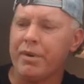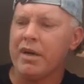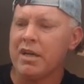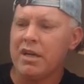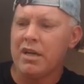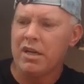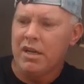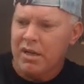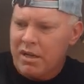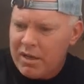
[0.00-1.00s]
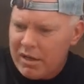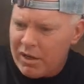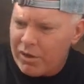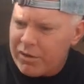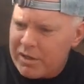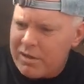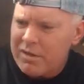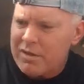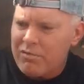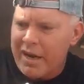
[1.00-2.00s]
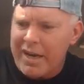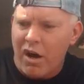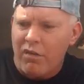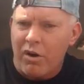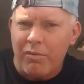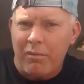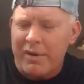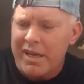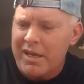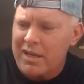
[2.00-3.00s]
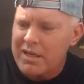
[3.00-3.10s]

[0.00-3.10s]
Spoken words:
But, you know, right now I've got a problem here.